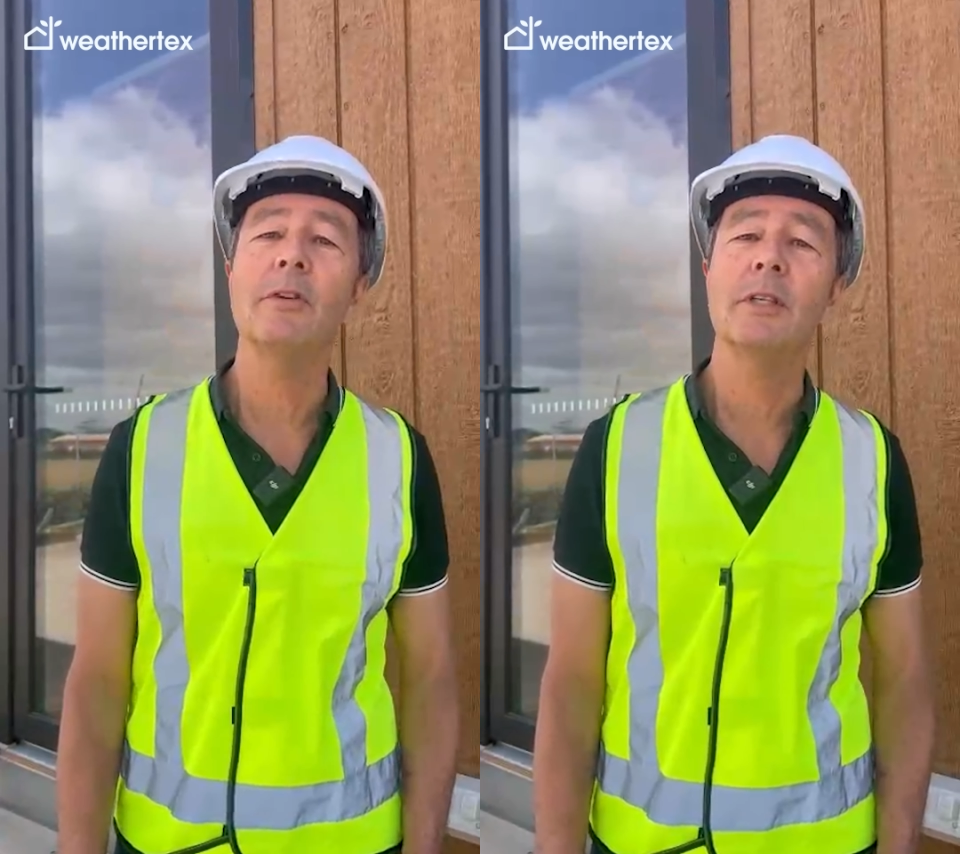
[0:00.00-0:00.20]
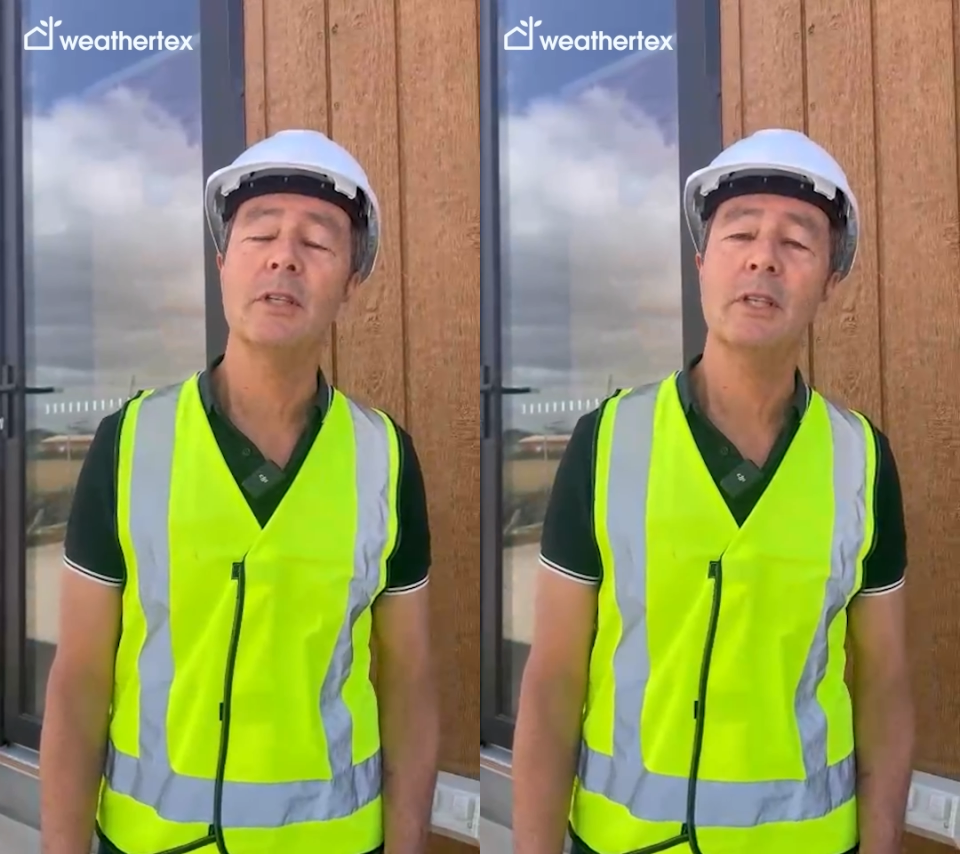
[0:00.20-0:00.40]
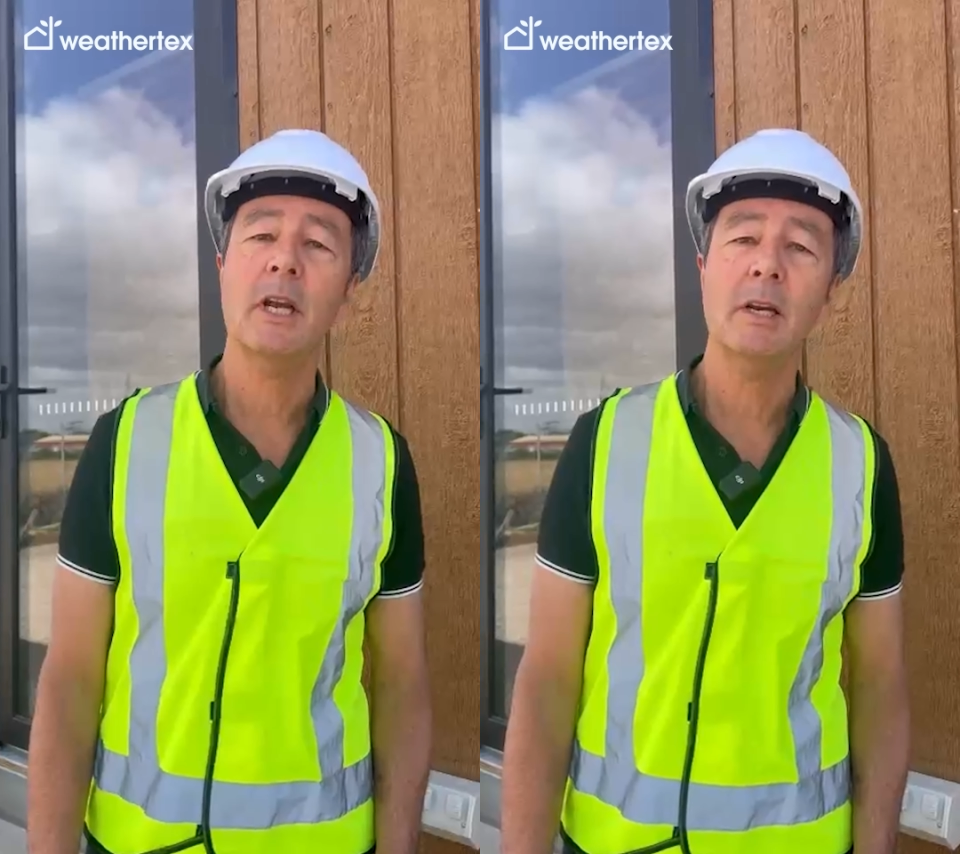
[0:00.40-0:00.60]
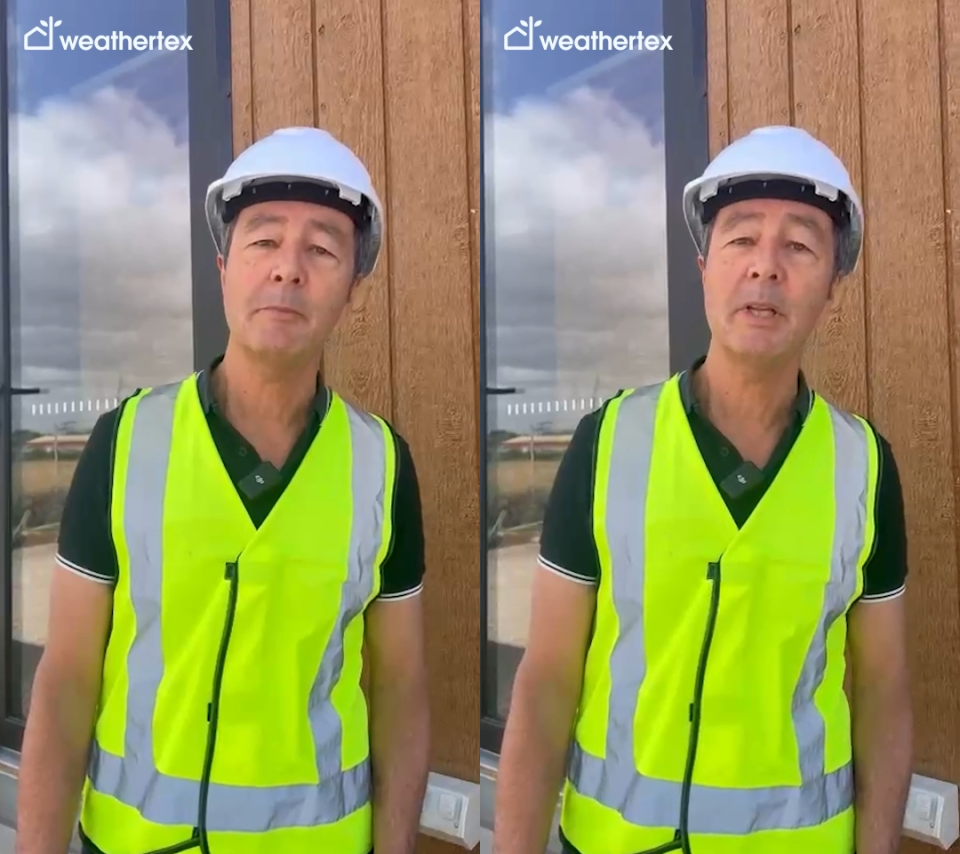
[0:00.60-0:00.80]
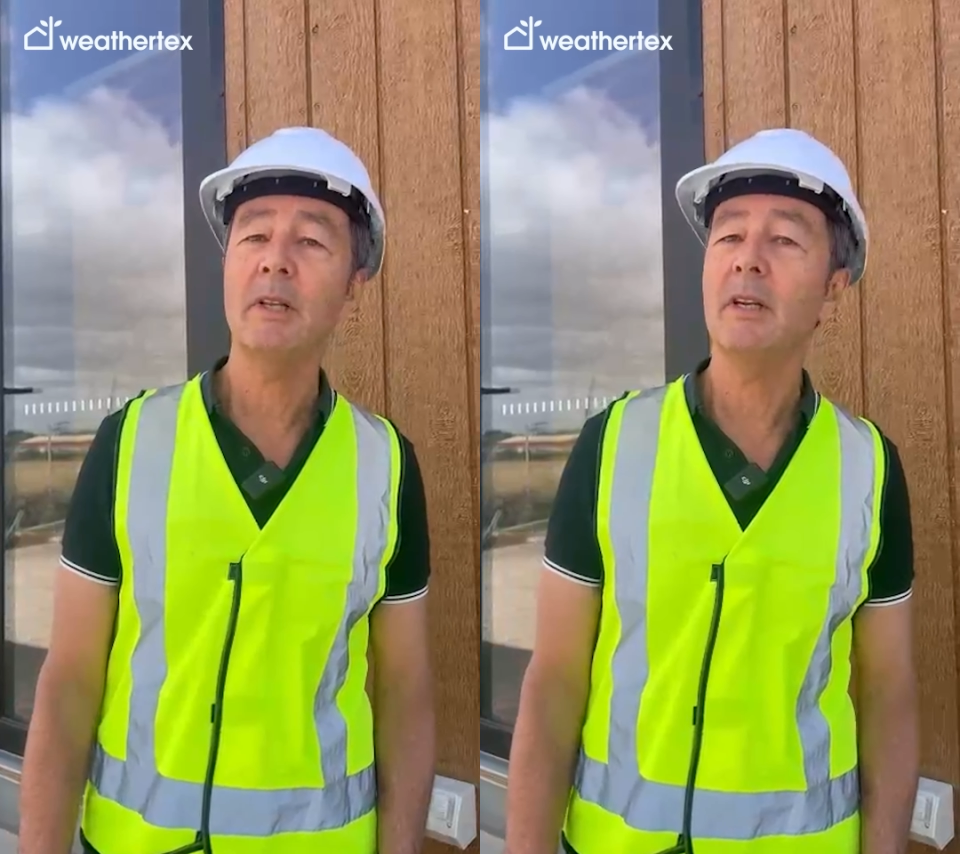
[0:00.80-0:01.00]

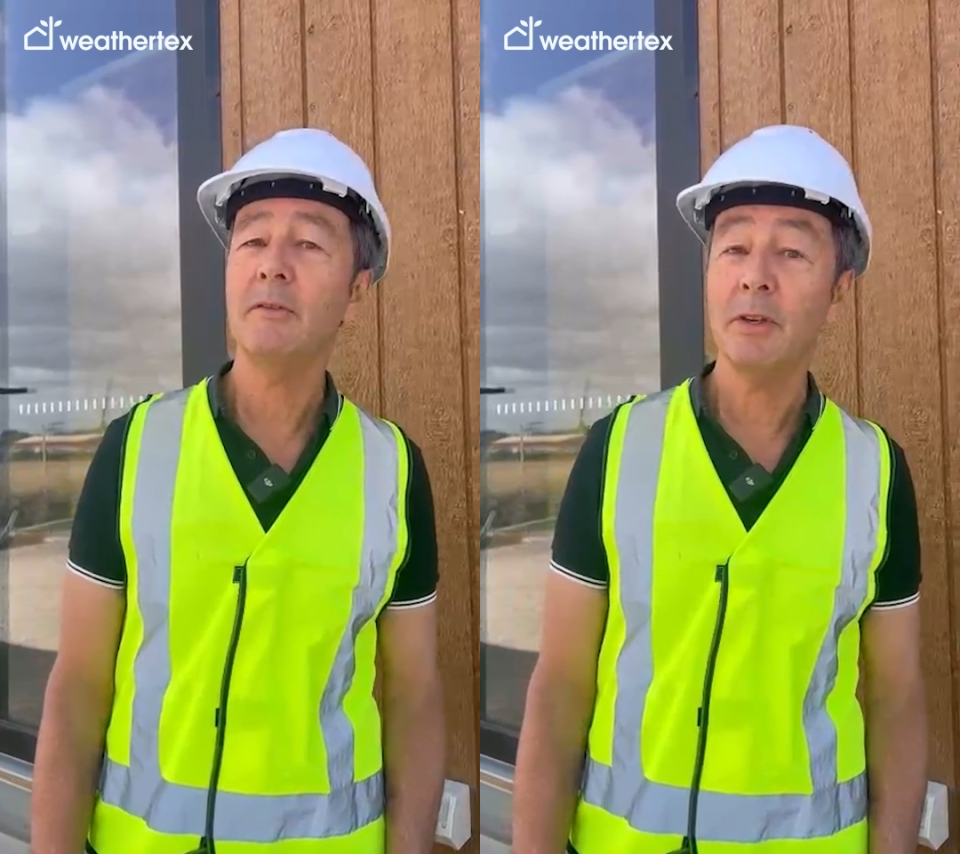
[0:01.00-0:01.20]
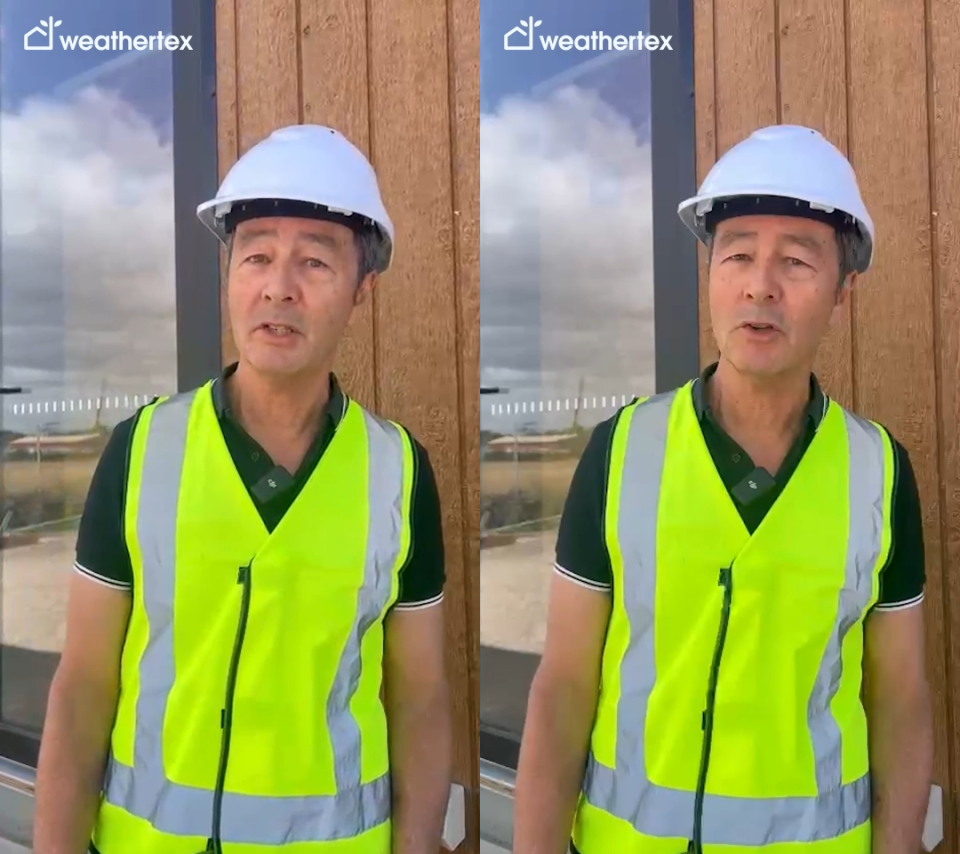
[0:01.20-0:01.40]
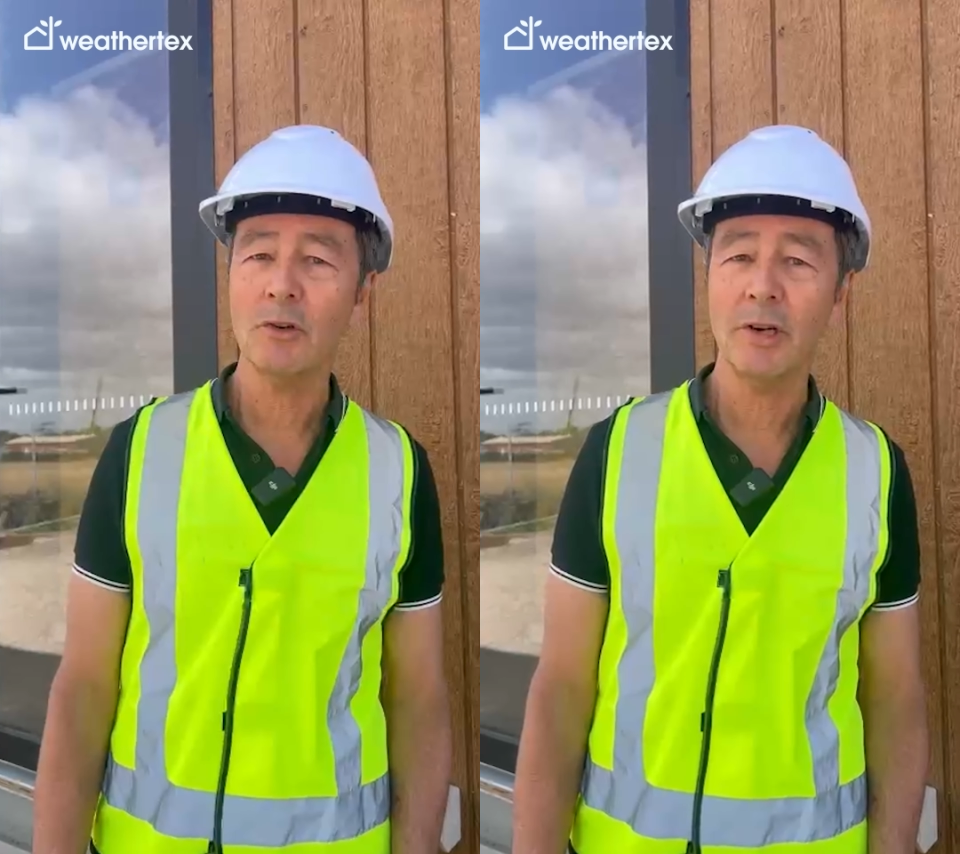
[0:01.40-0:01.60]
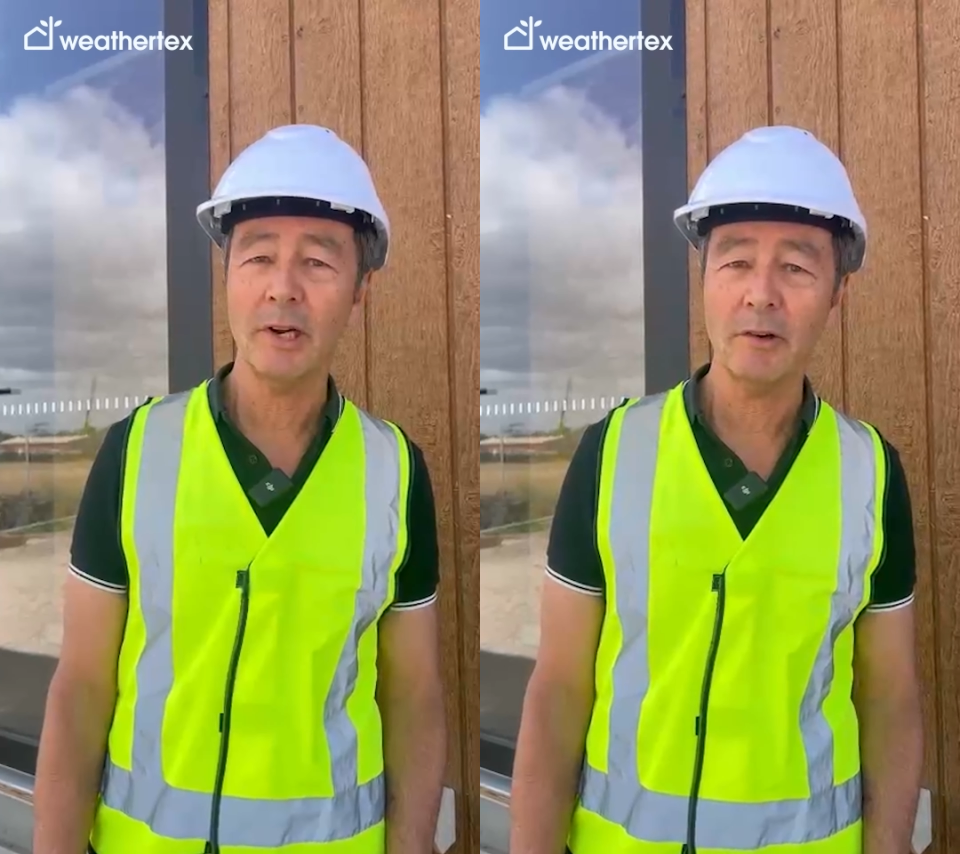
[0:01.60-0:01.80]
Sustainability Victoria